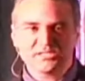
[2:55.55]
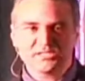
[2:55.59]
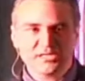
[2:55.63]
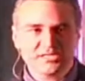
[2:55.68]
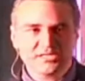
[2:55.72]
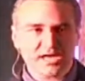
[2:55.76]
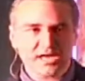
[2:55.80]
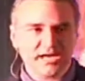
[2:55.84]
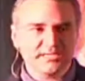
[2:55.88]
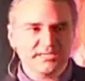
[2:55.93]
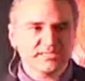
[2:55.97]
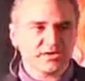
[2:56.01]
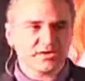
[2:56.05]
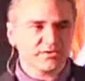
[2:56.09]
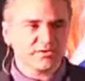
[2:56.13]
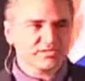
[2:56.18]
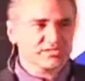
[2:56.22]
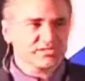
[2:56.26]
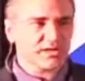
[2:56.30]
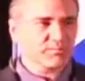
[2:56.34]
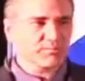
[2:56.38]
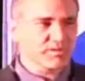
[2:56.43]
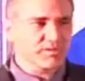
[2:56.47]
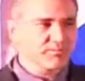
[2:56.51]
This is a
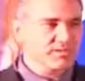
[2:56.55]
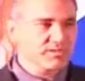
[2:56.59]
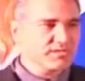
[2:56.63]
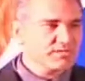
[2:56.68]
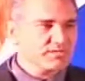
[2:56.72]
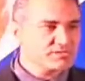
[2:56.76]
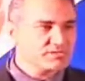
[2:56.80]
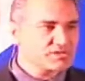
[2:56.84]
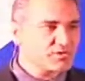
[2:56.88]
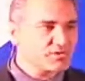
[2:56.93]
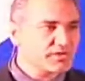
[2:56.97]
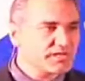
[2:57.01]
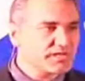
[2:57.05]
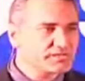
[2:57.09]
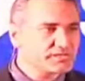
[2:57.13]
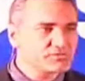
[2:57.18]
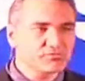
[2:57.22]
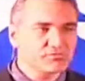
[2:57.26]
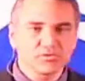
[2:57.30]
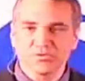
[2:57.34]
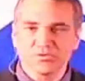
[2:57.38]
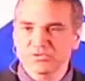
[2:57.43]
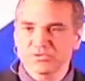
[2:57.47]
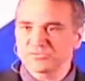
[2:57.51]
dietary supplement,
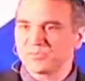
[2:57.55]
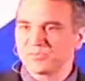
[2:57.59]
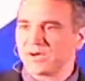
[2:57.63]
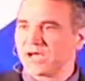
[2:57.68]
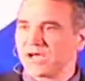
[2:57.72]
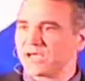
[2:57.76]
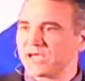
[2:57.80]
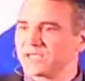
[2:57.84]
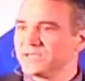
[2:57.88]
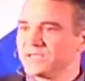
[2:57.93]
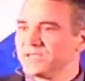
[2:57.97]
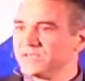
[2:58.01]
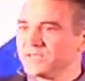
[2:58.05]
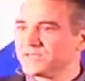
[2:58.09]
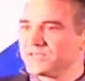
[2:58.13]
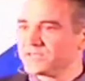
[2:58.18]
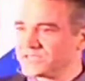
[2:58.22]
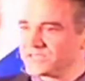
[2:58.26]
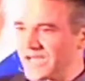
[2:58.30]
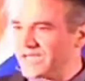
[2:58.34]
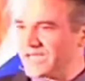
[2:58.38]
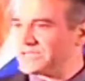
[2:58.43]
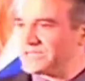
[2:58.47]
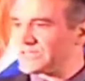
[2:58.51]
so it is ruled by
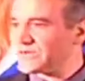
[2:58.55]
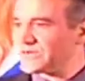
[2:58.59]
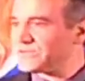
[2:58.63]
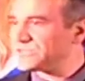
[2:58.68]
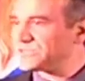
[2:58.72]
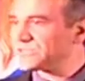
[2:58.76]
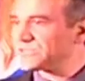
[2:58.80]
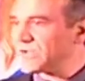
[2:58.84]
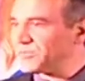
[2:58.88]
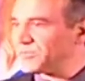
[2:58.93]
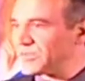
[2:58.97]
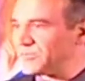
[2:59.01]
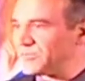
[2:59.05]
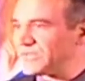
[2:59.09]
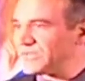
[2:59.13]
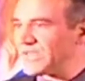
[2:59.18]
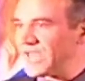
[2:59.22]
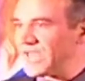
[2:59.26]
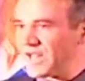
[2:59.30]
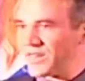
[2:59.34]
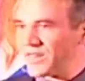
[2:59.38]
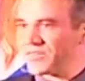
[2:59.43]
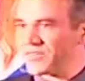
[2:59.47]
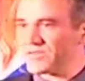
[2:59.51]
the Dietary
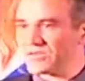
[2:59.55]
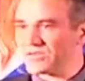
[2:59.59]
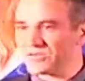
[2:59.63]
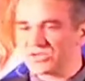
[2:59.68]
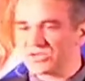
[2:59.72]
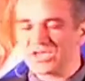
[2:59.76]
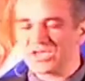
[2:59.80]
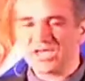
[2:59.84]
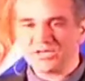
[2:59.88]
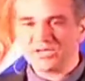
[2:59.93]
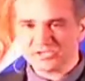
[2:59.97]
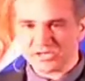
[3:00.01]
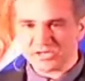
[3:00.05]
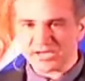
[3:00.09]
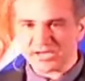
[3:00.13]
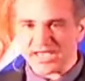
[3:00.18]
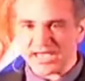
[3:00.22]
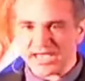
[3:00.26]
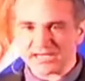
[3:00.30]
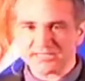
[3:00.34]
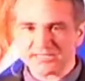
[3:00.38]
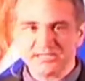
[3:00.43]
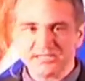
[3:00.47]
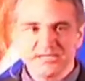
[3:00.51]
Supplement Health and
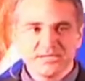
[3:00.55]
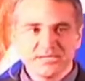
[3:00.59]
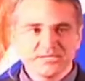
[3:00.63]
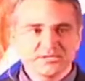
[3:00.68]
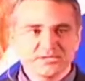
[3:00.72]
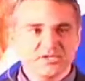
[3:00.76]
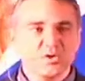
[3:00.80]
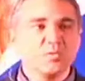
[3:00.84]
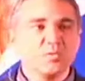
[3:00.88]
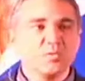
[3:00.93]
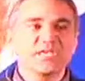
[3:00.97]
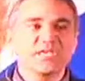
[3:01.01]
Education Act.